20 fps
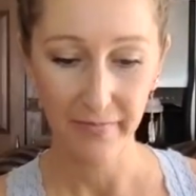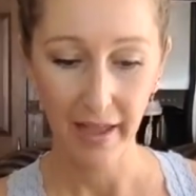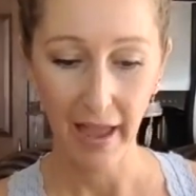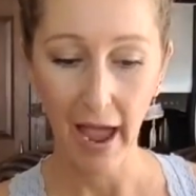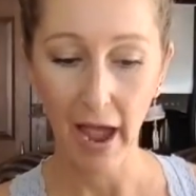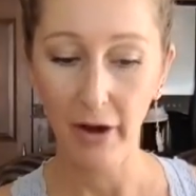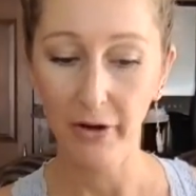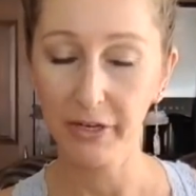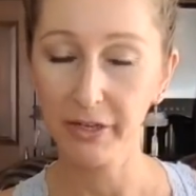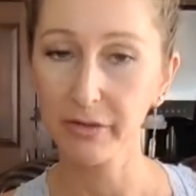
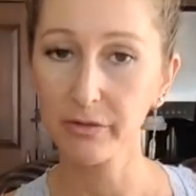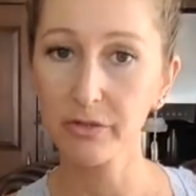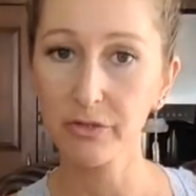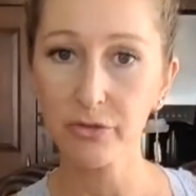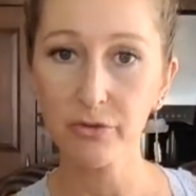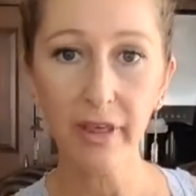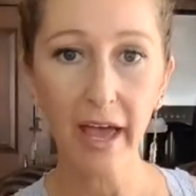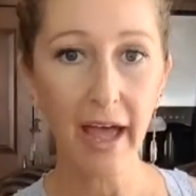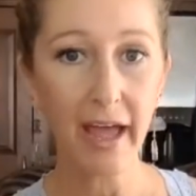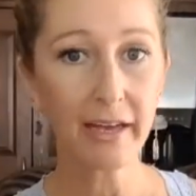How do you
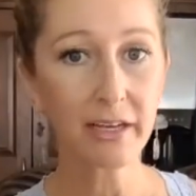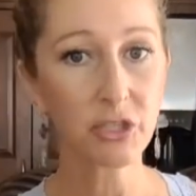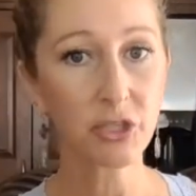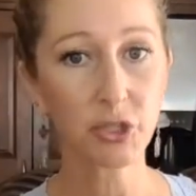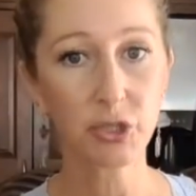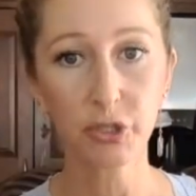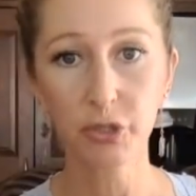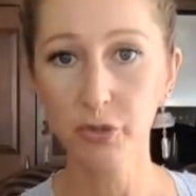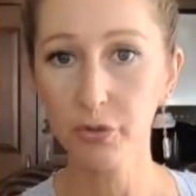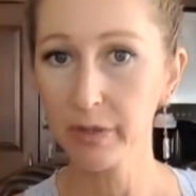do that?
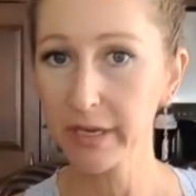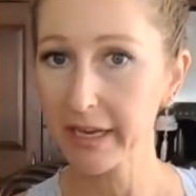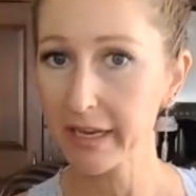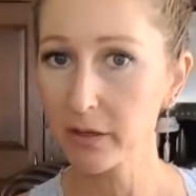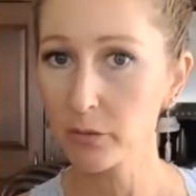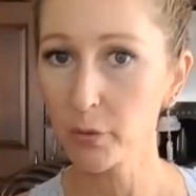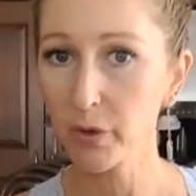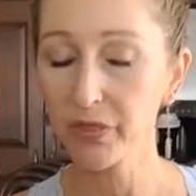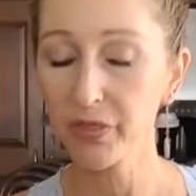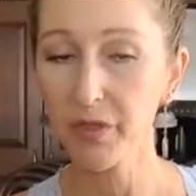Tune
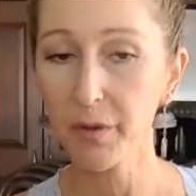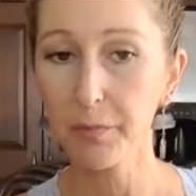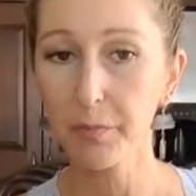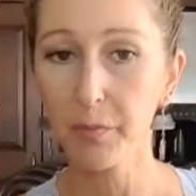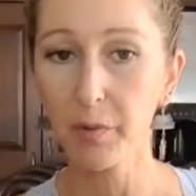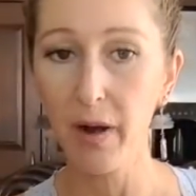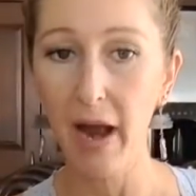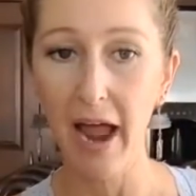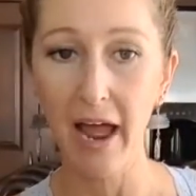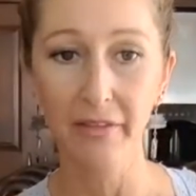in with the
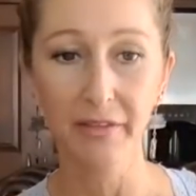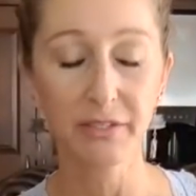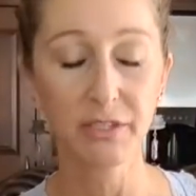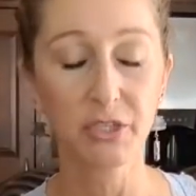breath.